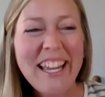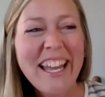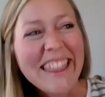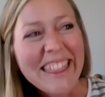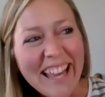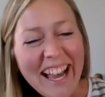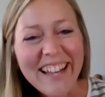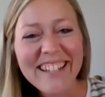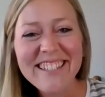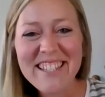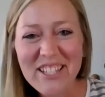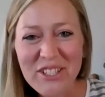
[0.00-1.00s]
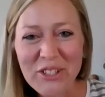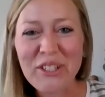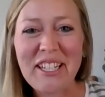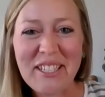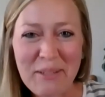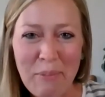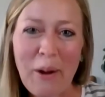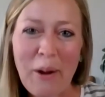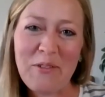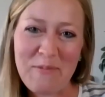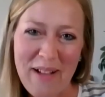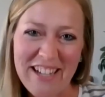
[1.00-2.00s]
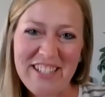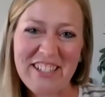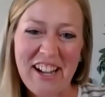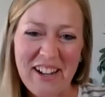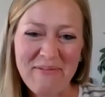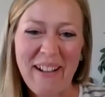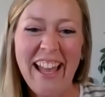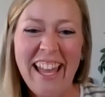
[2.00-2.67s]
That is the trickiest part of my job.